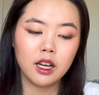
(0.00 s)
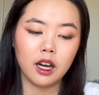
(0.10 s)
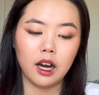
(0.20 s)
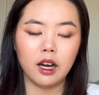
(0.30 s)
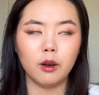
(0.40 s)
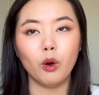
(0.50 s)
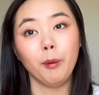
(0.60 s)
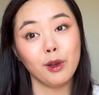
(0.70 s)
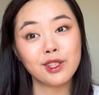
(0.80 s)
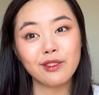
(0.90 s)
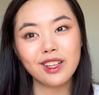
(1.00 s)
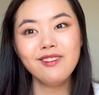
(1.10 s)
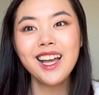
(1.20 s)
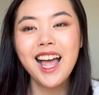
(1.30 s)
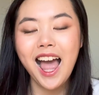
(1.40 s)
Well, most of them.
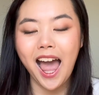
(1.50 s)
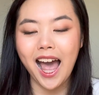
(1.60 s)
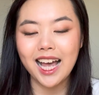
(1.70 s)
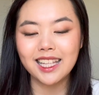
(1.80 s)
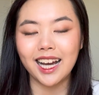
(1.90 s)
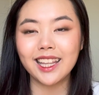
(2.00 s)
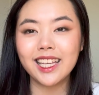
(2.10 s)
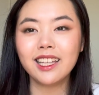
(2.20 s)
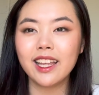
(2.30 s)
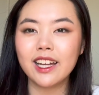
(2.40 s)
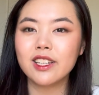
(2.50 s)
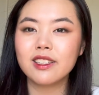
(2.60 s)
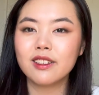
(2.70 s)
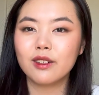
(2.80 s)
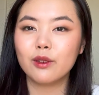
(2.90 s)
And I think they're
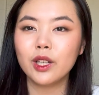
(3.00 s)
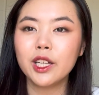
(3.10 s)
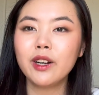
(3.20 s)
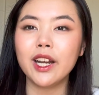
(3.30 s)
just really great.